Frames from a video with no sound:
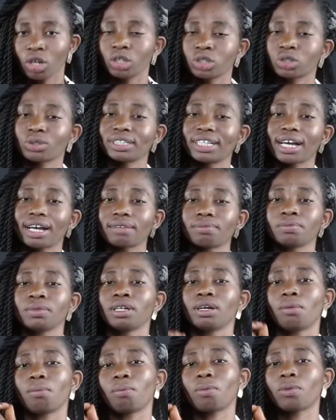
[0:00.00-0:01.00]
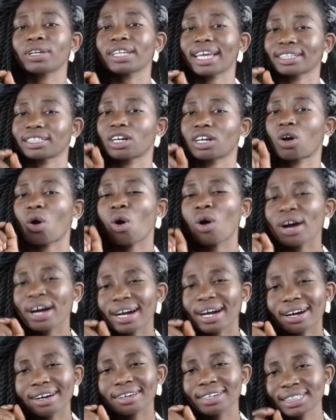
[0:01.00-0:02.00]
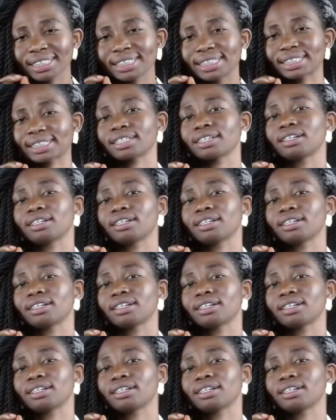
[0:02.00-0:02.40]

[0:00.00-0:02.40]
So they are more like the concrete